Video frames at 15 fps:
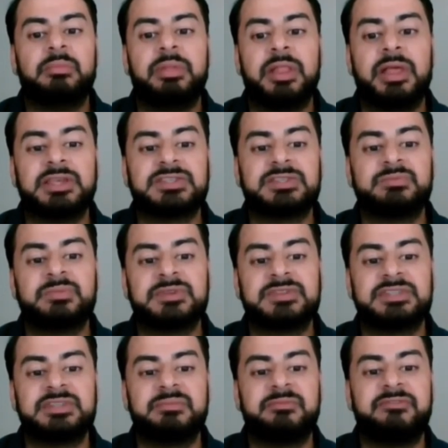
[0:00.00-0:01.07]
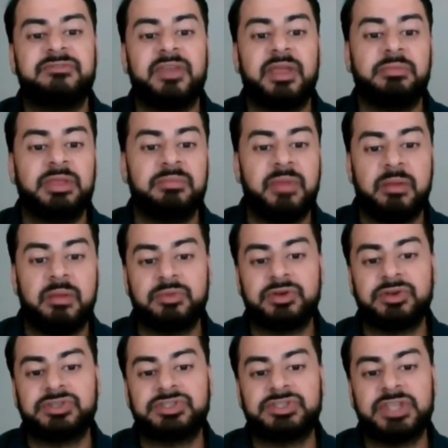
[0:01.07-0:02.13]
plus Muslim family
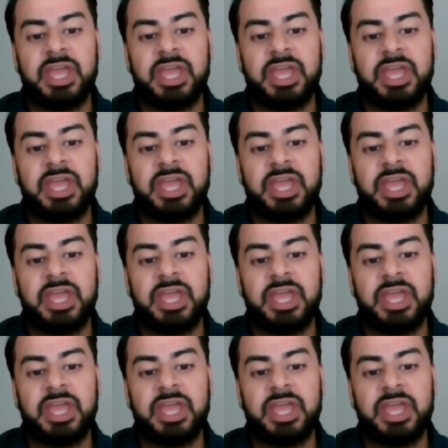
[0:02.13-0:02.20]
members,